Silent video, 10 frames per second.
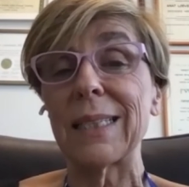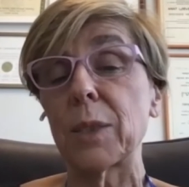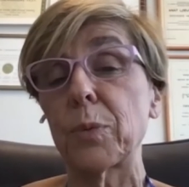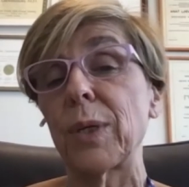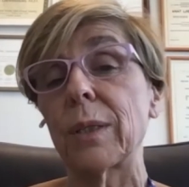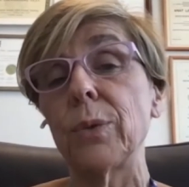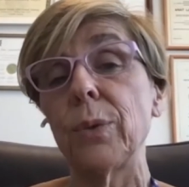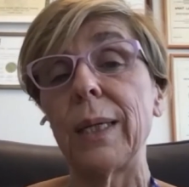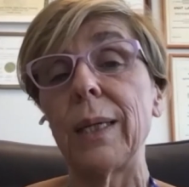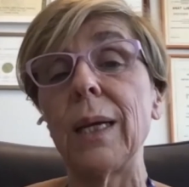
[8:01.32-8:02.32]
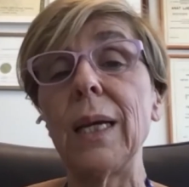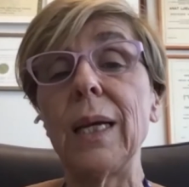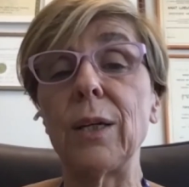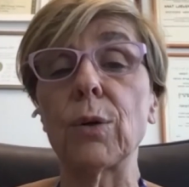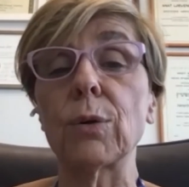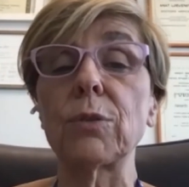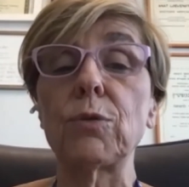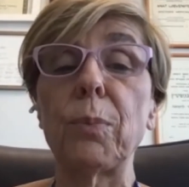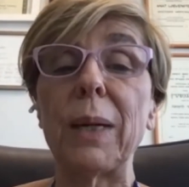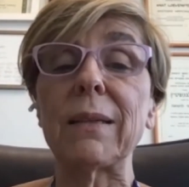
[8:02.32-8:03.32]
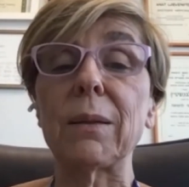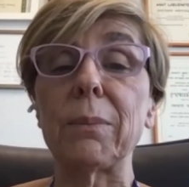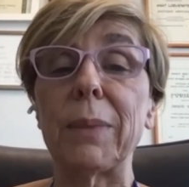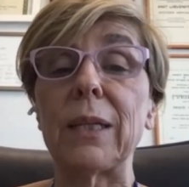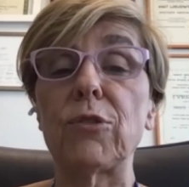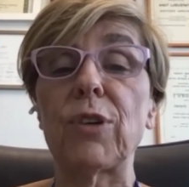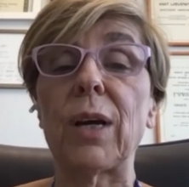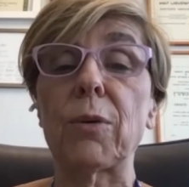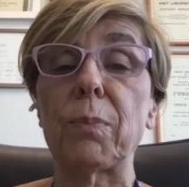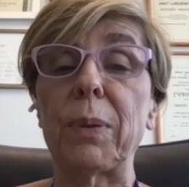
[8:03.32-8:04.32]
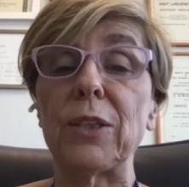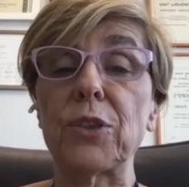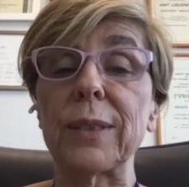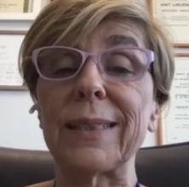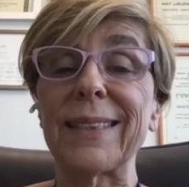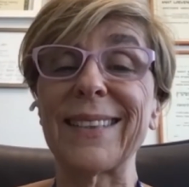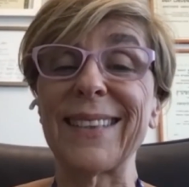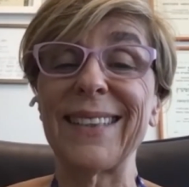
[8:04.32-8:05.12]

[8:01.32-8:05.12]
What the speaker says: that we are doing in order to better manage our patients.